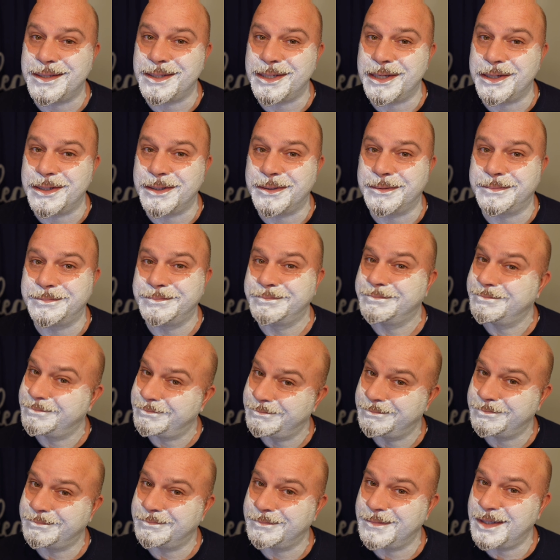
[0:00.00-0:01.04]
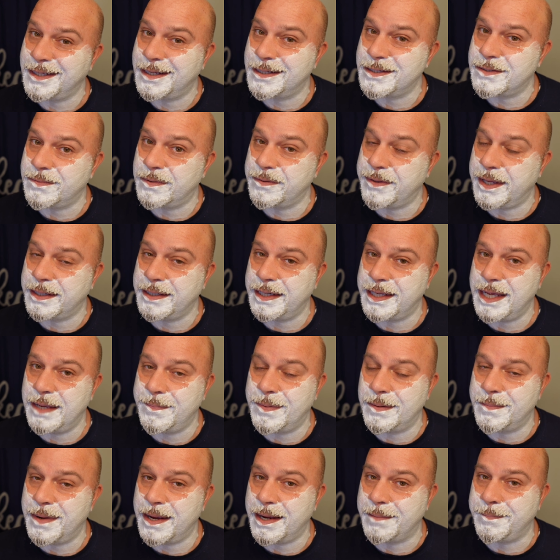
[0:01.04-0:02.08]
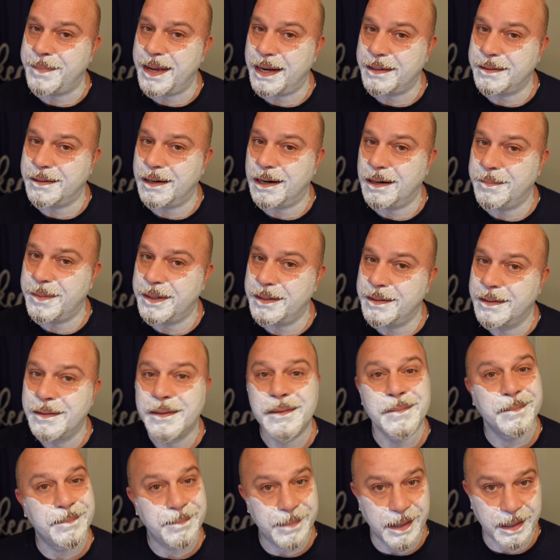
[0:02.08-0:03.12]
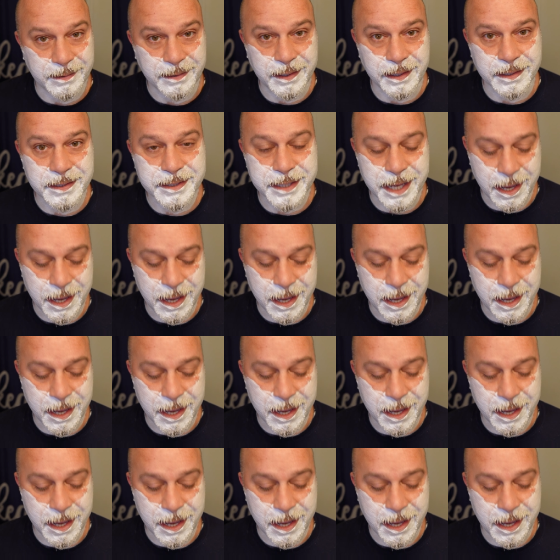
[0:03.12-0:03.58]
So that's one thing to keep in mind. Bad karma, bad things